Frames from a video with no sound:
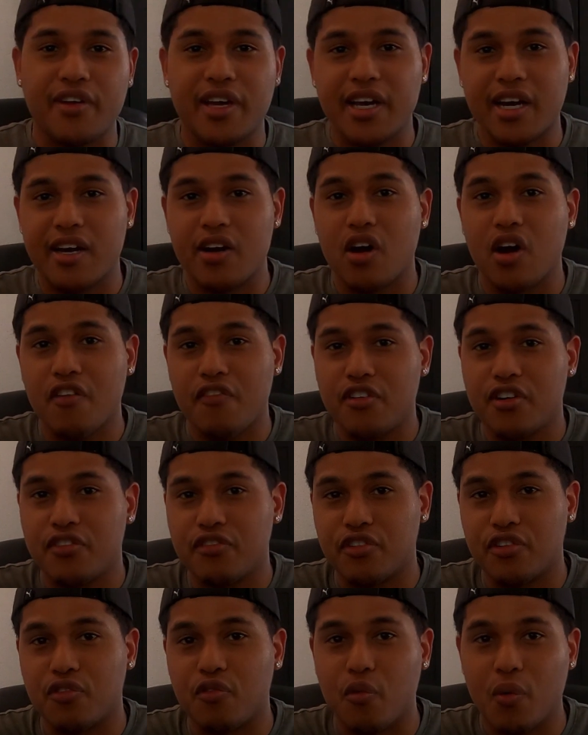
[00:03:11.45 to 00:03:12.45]
we get an offer
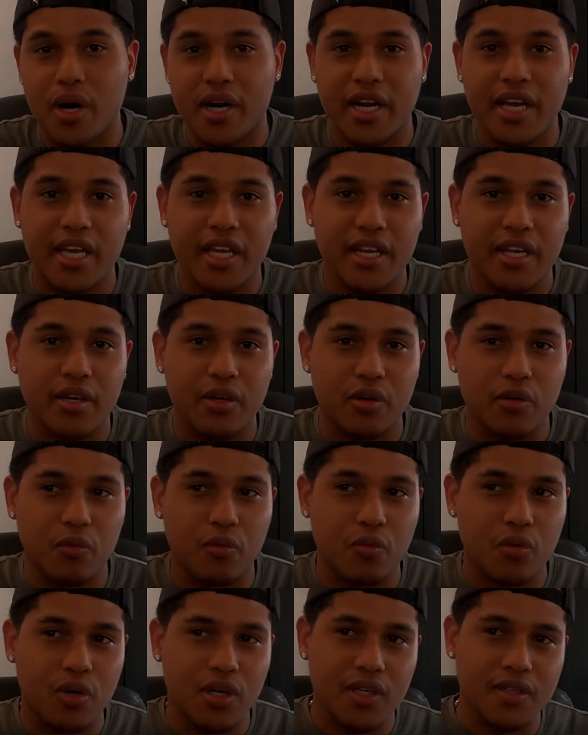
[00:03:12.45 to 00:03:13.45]
for 180 or
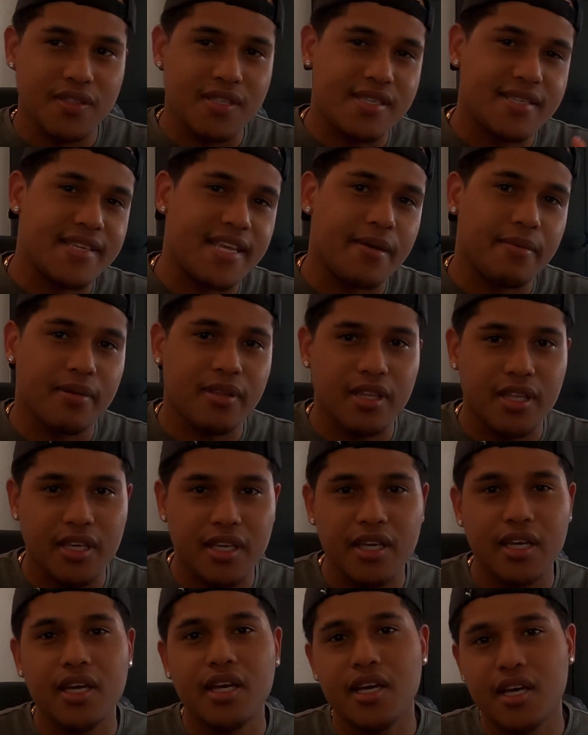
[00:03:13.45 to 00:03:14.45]

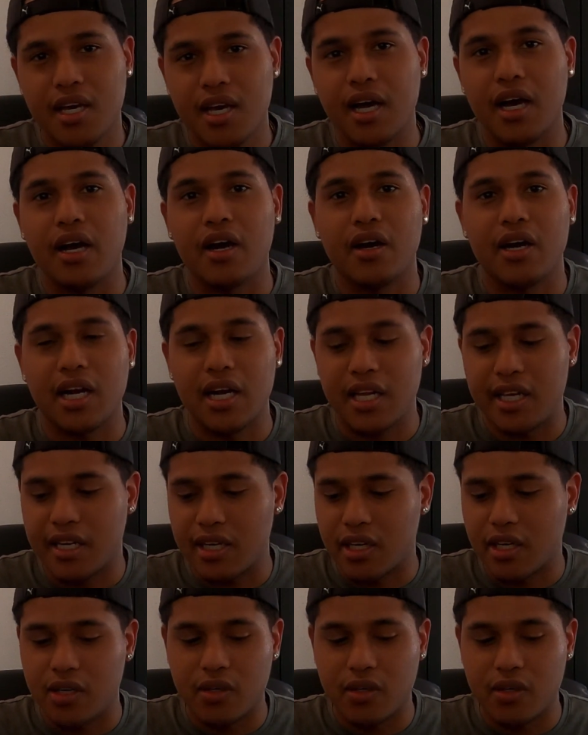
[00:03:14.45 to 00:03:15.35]
170, I'm gonna let it